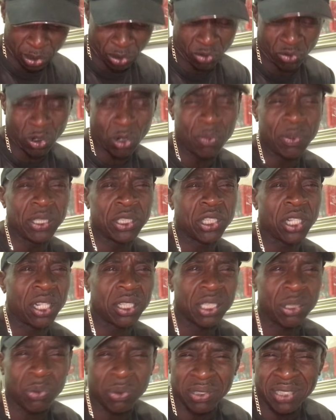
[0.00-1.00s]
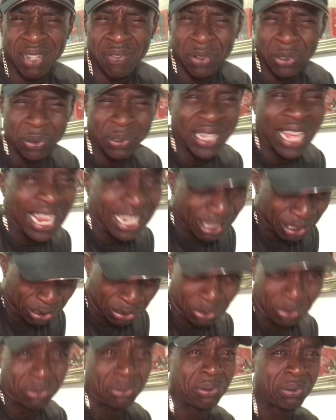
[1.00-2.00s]
no Roman charges. We never did that to
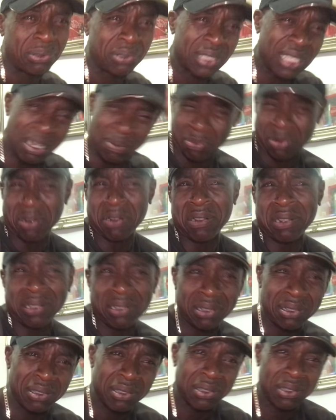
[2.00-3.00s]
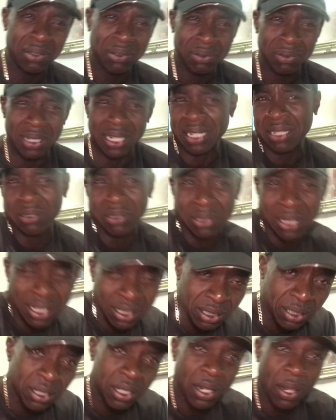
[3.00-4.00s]
you. Come on. We ain't gonna do
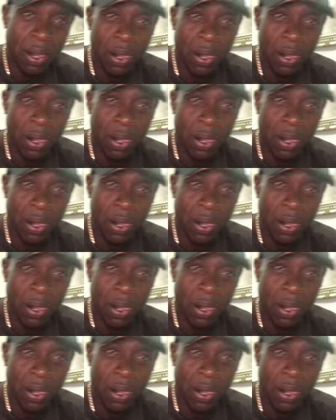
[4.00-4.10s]
that to you.